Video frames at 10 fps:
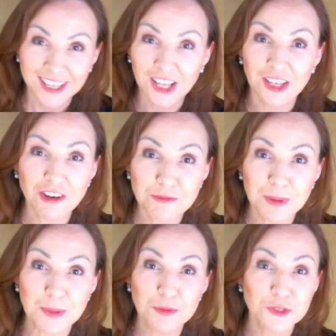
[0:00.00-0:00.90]
A lot of
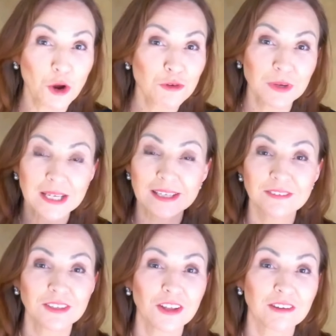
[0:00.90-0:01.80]
people don't really
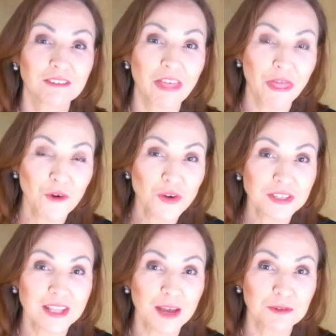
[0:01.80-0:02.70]
give a lot of thought
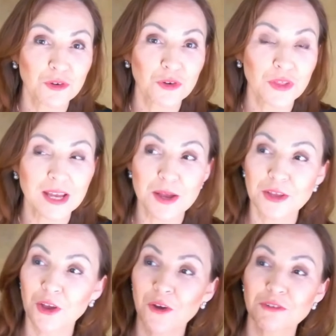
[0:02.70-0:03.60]
to that before they
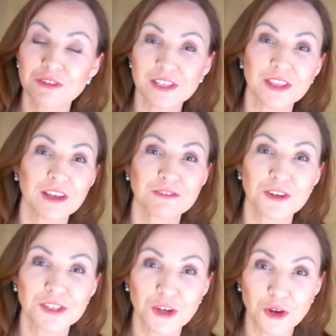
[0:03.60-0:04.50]
go and visit their
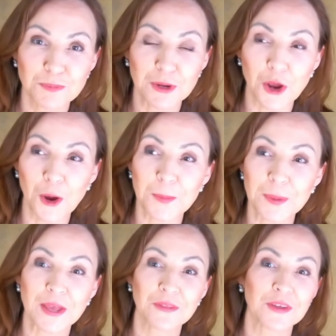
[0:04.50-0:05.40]
first open home,
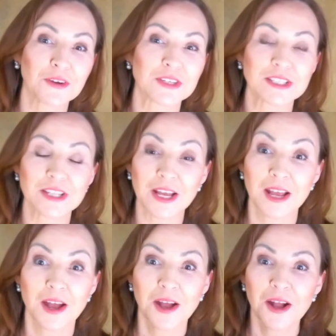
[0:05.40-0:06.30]
and then they're just like
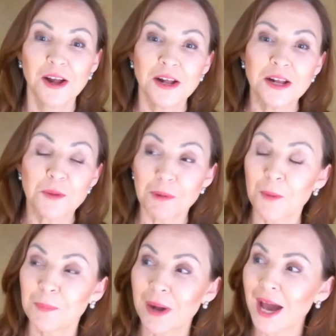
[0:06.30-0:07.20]

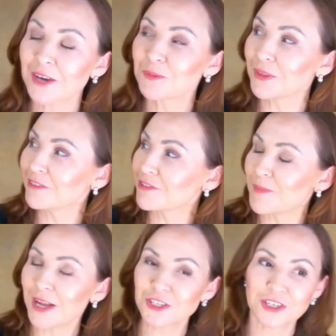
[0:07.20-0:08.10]
bombarded with
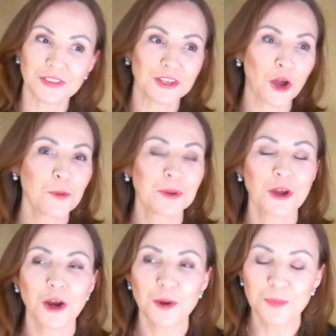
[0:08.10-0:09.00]
information at the open
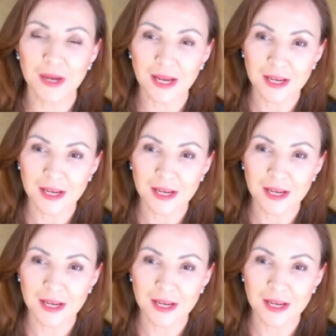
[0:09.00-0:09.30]
home